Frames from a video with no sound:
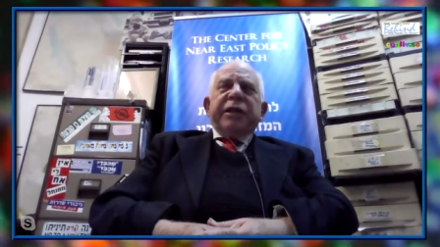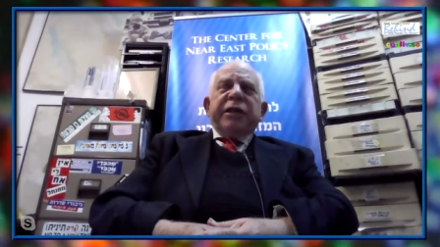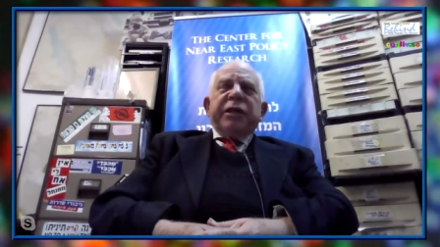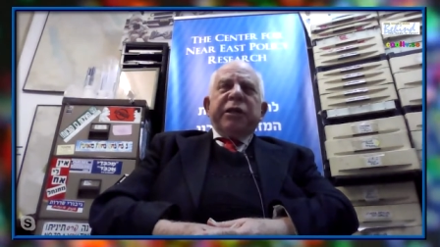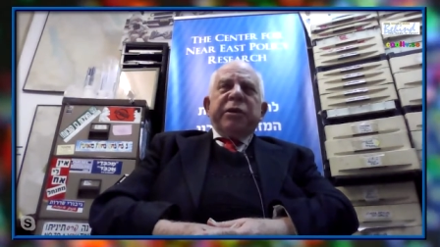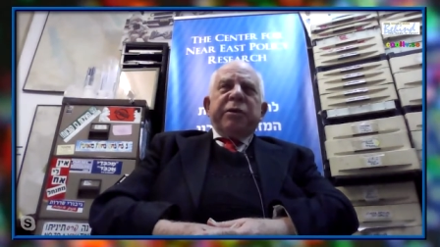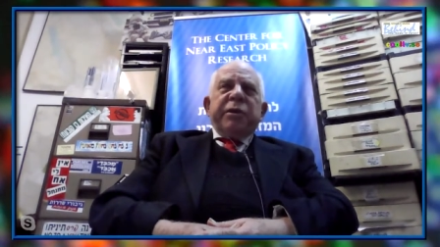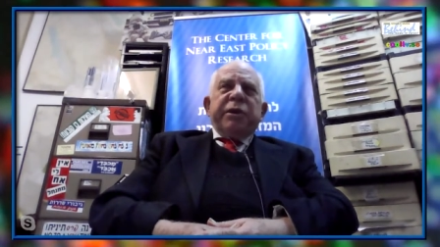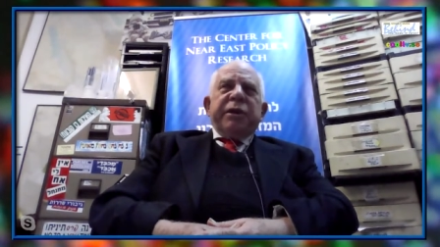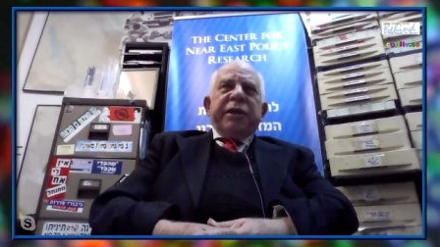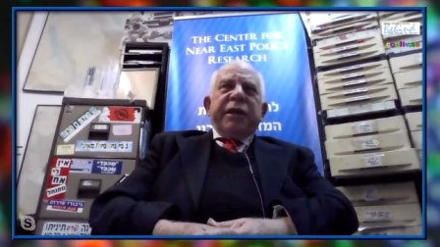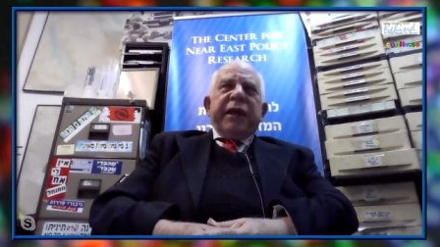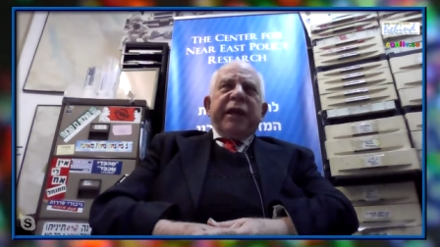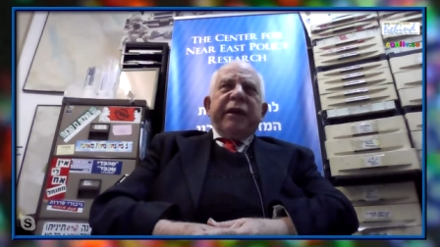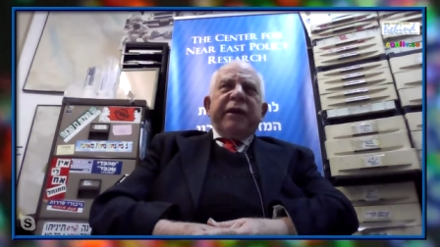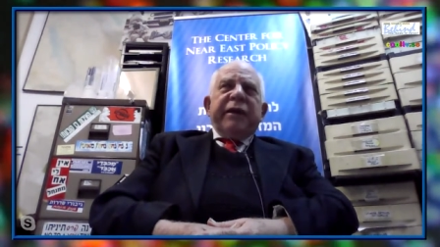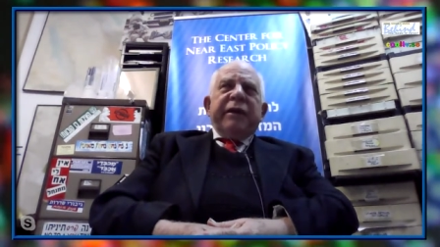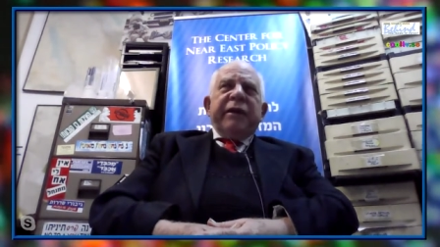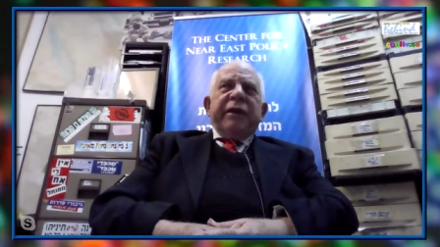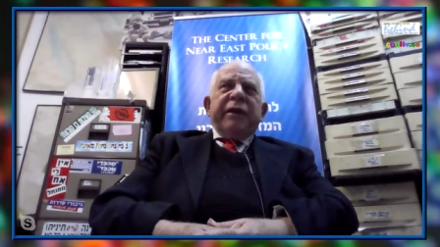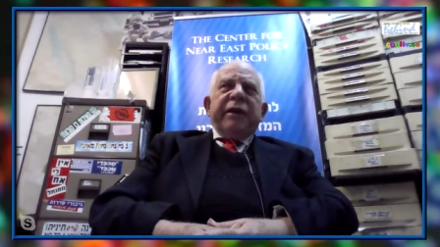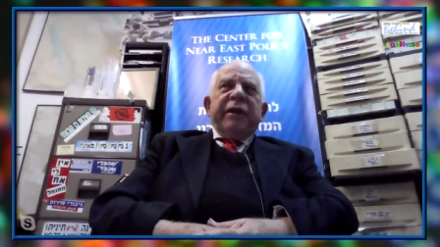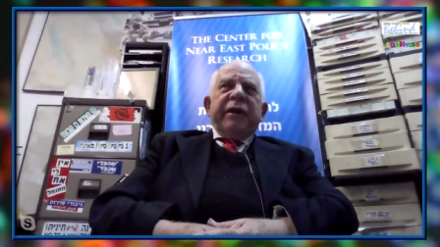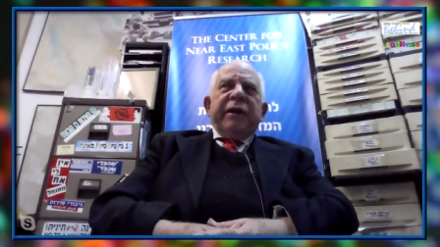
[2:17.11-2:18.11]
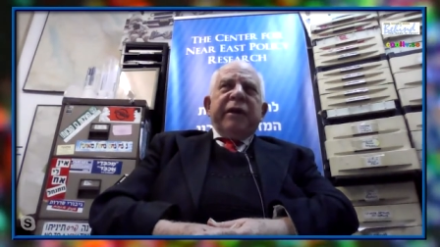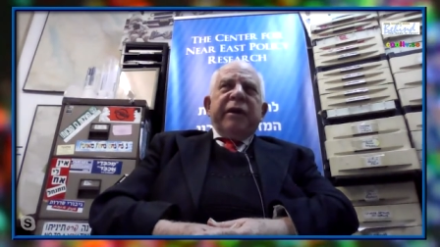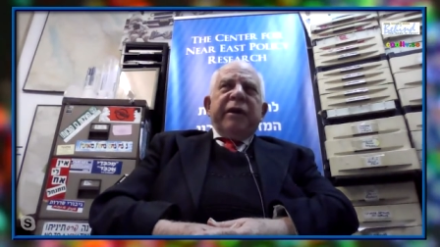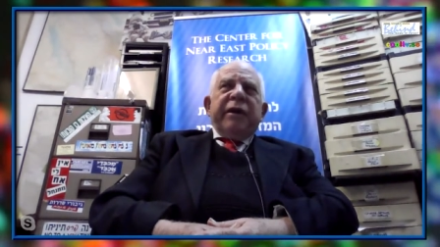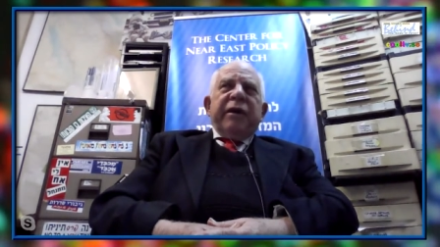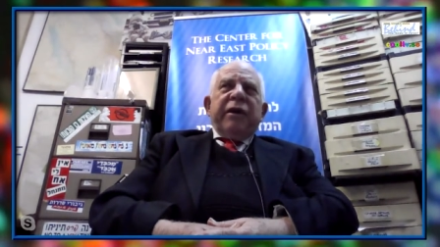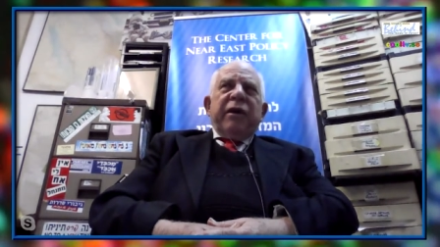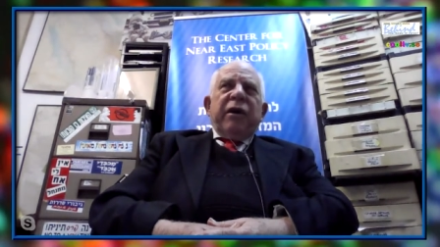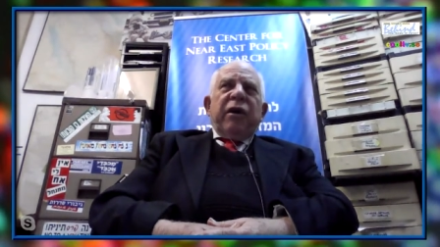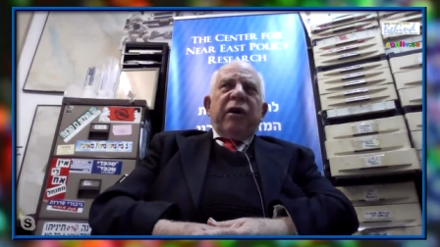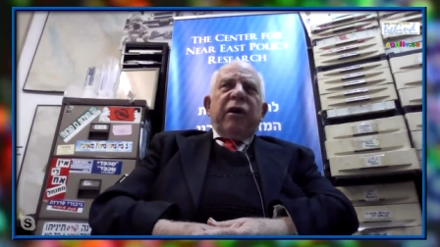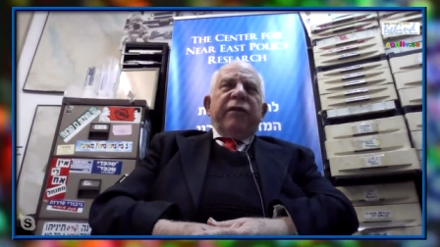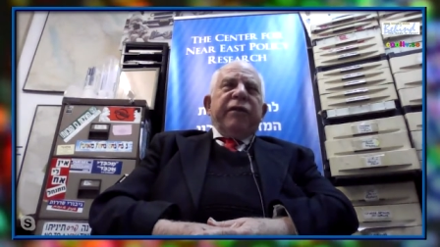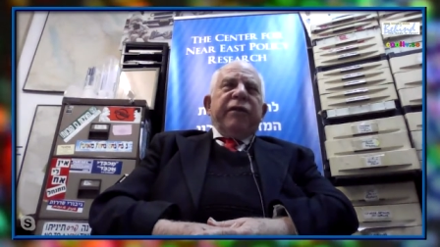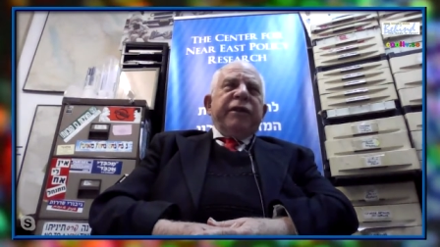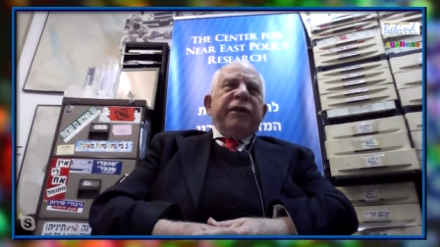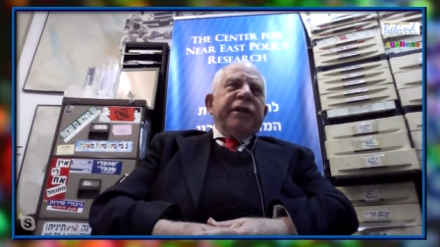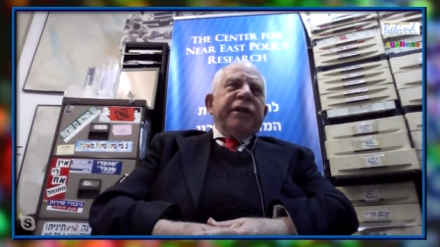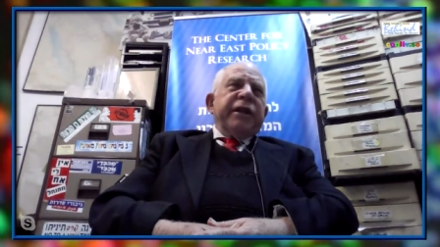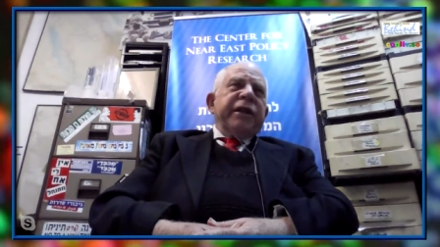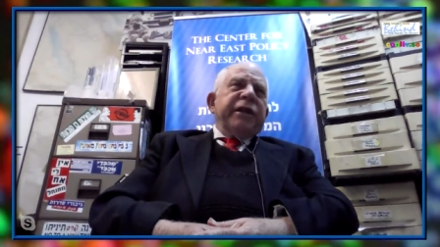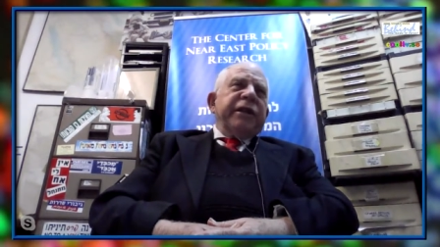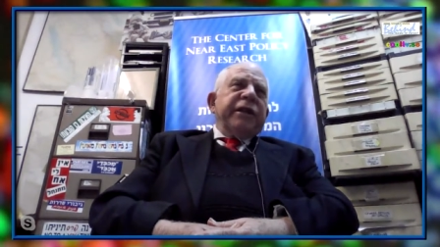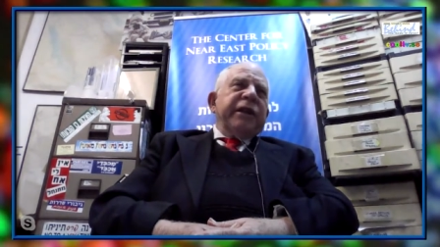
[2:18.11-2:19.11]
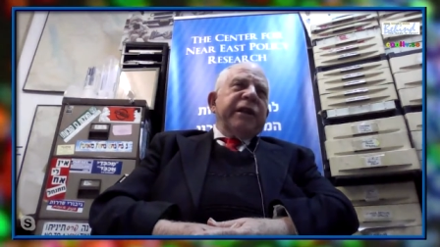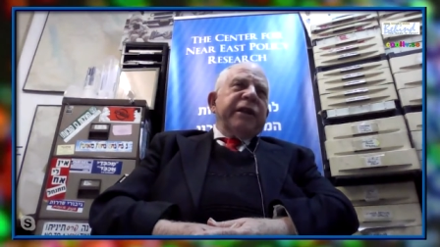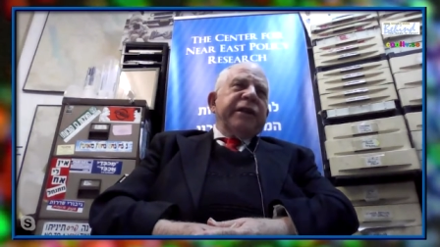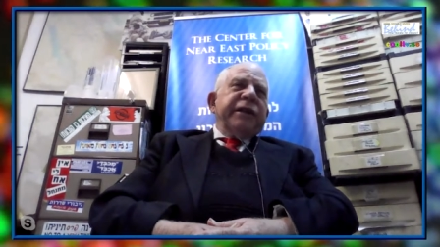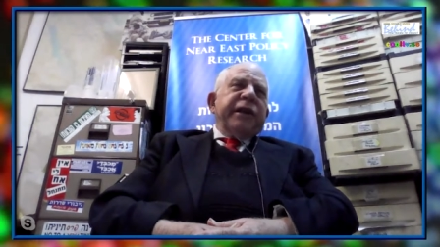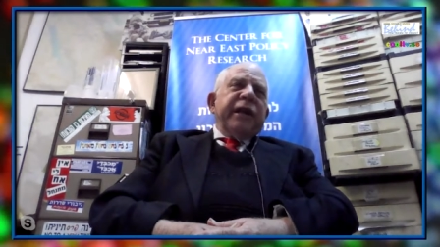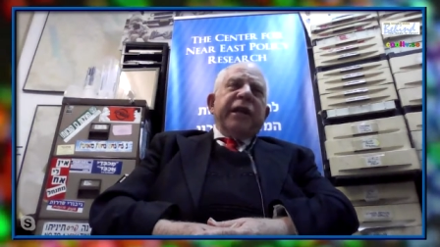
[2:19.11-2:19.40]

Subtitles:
Jewish state, all of a sudden is not